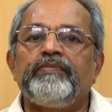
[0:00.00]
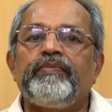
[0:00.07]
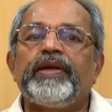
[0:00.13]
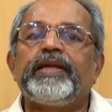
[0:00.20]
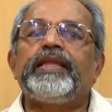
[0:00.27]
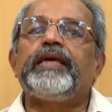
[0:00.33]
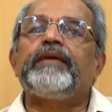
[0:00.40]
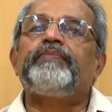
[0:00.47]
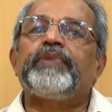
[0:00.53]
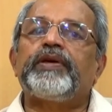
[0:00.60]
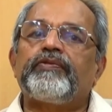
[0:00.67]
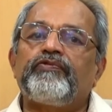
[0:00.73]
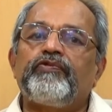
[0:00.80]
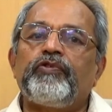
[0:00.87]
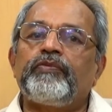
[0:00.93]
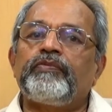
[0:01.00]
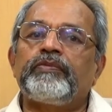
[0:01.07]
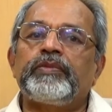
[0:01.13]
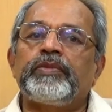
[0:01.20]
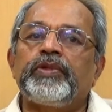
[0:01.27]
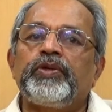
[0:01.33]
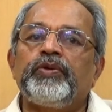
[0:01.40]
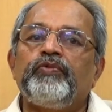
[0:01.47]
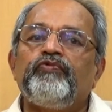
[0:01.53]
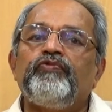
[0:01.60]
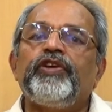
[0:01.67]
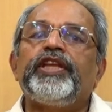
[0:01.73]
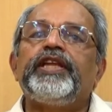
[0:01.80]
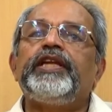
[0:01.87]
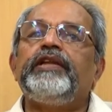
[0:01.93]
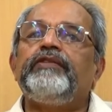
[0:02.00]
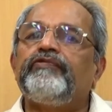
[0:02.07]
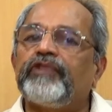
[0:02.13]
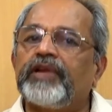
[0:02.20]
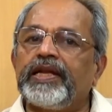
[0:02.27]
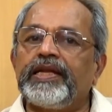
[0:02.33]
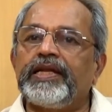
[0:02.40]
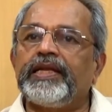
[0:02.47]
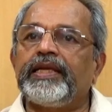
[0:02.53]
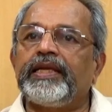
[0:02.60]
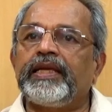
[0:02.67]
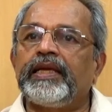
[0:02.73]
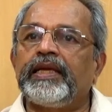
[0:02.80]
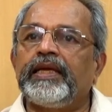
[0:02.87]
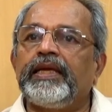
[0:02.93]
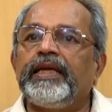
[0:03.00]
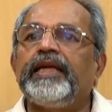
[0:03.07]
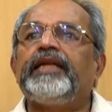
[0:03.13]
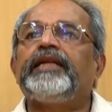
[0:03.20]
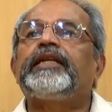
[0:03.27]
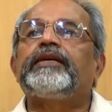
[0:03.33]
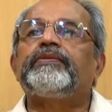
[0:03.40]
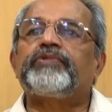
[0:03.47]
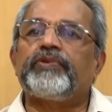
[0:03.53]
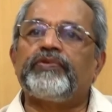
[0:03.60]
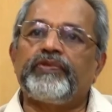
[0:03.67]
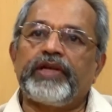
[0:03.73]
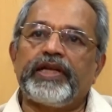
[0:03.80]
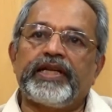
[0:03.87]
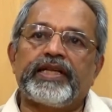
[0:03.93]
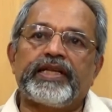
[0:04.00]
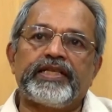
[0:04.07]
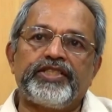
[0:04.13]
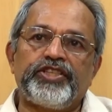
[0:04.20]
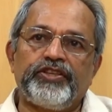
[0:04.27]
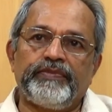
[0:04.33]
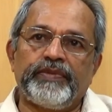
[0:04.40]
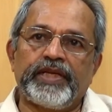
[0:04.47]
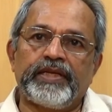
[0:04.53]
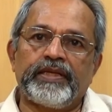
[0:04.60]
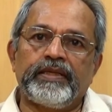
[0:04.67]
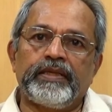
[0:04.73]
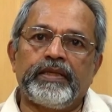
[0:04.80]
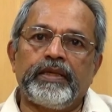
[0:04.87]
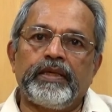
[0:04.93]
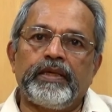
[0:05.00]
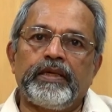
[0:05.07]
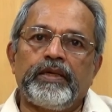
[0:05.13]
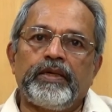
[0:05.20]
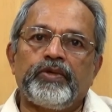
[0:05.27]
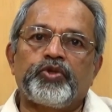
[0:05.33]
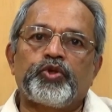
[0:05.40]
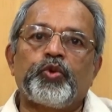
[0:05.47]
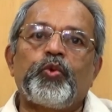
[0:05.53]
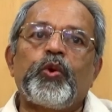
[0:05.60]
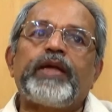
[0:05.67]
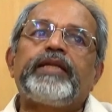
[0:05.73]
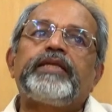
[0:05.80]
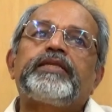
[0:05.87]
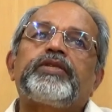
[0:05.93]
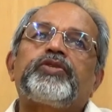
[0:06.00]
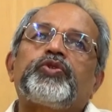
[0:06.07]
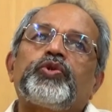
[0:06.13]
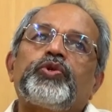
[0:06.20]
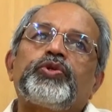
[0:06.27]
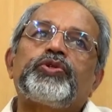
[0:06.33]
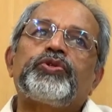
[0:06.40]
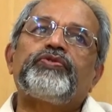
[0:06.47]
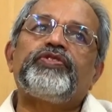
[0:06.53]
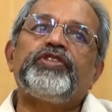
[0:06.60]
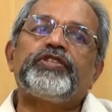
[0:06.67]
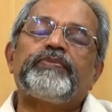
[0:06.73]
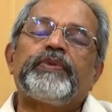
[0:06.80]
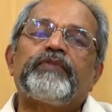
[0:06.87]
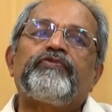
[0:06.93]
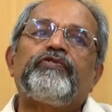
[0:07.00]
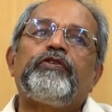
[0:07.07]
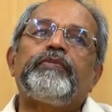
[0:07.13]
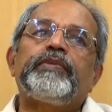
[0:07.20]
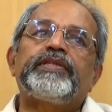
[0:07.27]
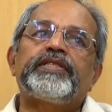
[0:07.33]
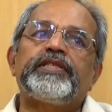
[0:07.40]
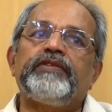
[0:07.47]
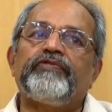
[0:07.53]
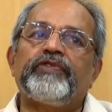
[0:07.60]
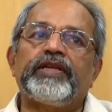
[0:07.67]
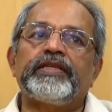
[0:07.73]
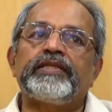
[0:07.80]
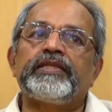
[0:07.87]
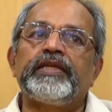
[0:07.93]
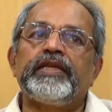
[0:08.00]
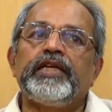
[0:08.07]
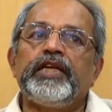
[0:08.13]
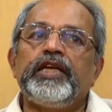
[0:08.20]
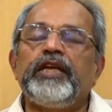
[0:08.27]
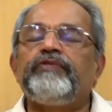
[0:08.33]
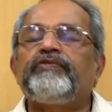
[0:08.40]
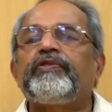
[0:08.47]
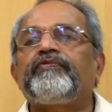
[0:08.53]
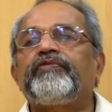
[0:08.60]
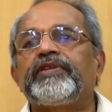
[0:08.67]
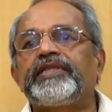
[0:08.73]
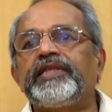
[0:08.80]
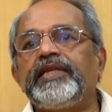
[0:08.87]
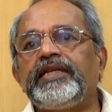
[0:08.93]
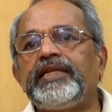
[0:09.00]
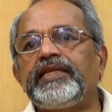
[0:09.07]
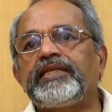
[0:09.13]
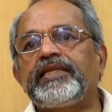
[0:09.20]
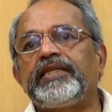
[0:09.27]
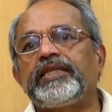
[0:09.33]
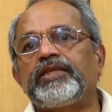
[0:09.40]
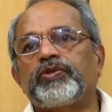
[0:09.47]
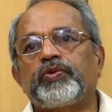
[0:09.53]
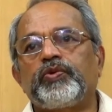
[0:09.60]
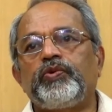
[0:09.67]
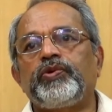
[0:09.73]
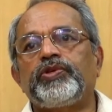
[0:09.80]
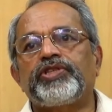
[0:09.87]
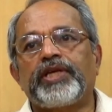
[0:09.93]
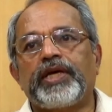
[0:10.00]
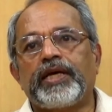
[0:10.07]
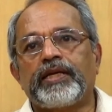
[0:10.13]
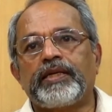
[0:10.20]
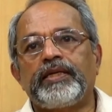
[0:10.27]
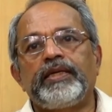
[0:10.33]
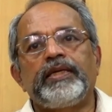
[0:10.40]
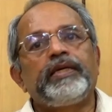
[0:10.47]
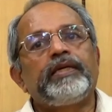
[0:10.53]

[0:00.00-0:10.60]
but they perform very differently in terms of learner achievement. So what is the source of this performance difference if the facilities in the schools are